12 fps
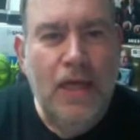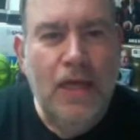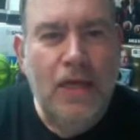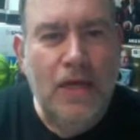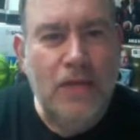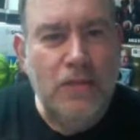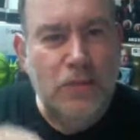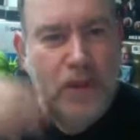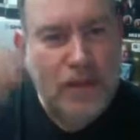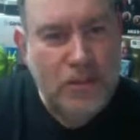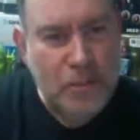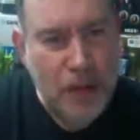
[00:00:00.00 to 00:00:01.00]
and I
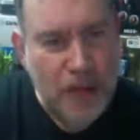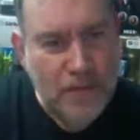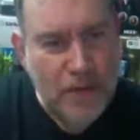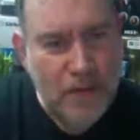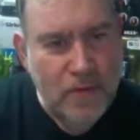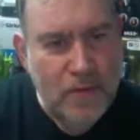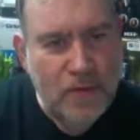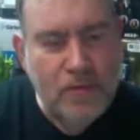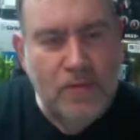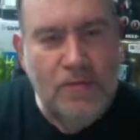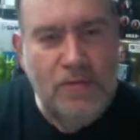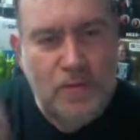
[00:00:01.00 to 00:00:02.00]
stretched black velvet
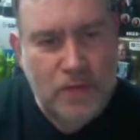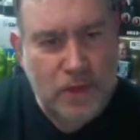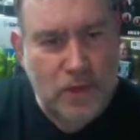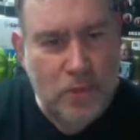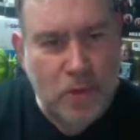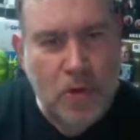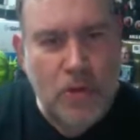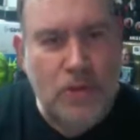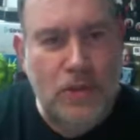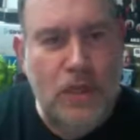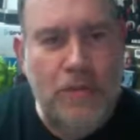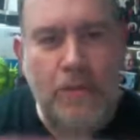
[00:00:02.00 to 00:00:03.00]
on stretcher
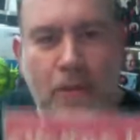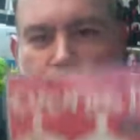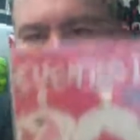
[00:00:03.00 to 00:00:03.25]
bars, and I